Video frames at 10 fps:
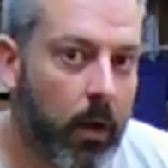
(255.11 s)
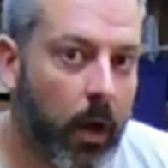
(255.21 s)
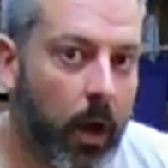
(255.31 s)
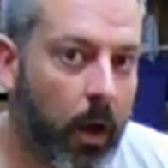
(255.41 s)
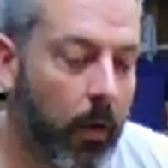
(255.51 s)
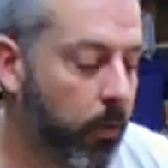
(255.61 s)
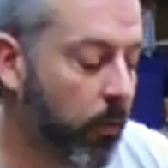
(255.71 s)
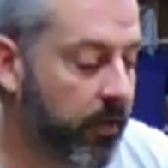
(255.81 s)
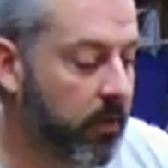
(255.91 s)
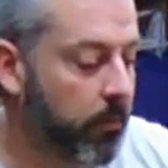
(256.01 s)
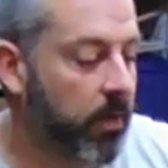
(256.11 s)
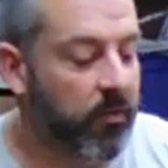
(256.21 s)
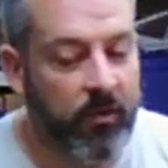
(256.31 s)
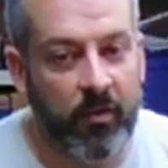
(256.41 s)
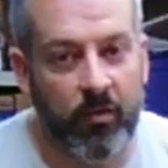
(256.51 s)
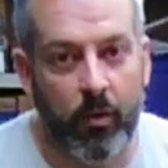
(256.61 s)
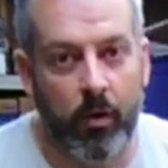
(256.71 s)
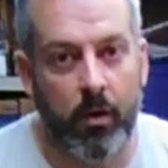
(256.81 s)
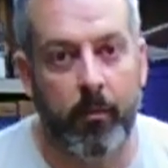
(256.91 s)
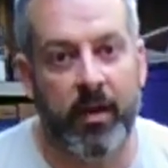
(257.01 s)
They'll need the pistons in
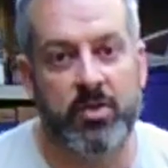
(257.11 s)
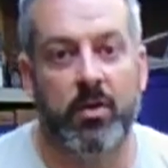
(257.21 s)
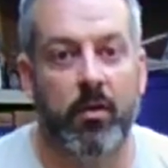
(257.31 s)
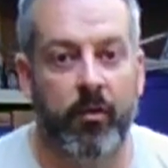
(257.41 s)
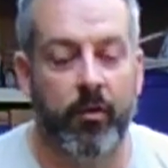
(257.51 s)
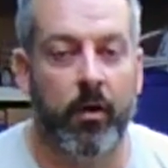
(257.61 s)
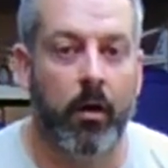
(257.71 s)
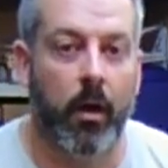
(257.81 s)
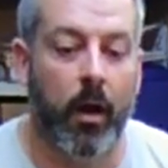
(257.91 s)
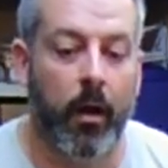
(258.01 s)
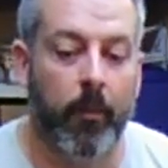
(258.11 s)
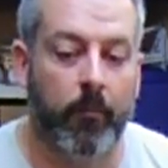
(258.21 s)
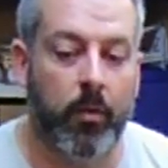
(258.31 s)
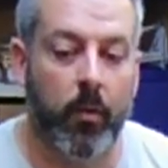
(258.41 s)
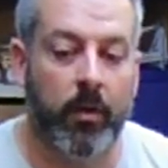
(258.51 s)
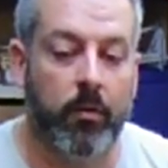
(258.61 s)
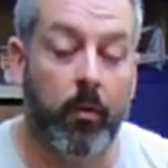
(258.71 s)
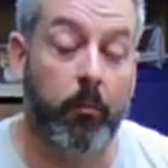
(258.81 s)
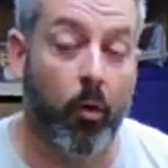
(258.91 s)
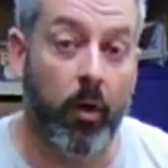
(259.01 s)
order to make sure that they're going through and
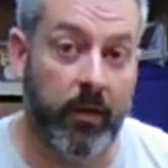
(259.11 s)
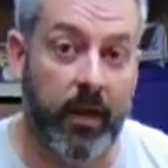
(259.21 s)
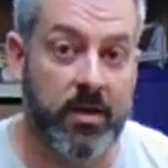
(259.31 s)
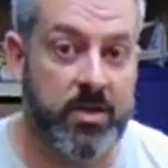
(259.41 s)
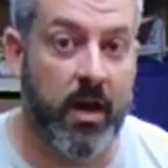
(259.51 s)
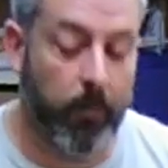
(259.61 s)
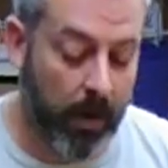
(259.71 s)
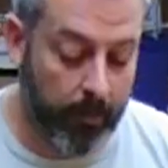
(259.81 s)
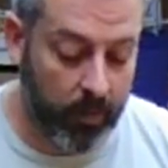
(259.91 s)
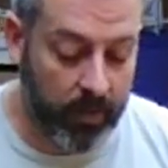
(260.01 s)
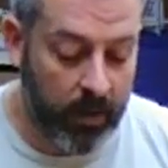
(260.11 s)
boring the engine out properly,